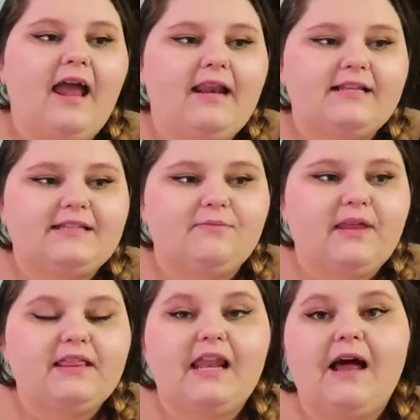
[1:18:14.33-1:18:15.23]
And it's
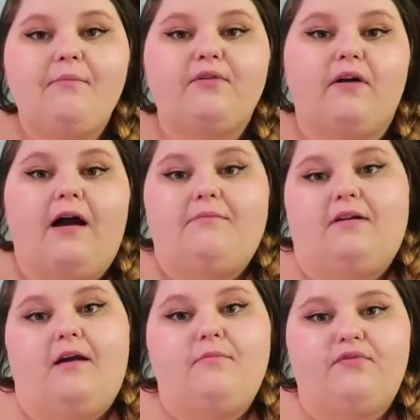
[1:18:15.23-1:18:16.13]
something that
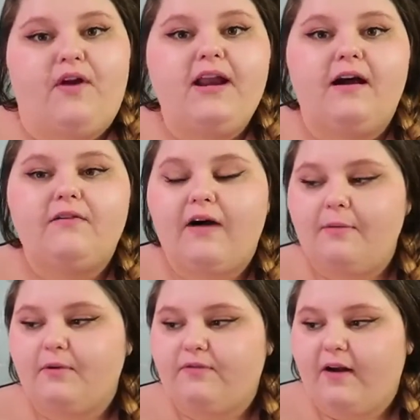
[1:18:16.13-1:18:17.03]
I'm afraid of.
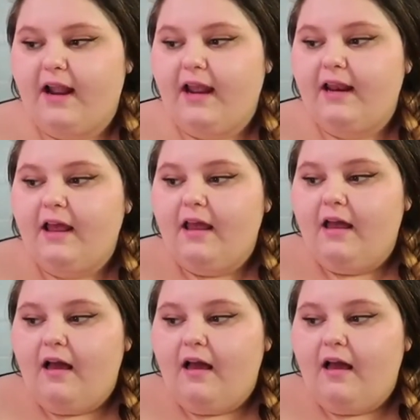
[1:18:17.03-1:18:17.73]
I'm afraid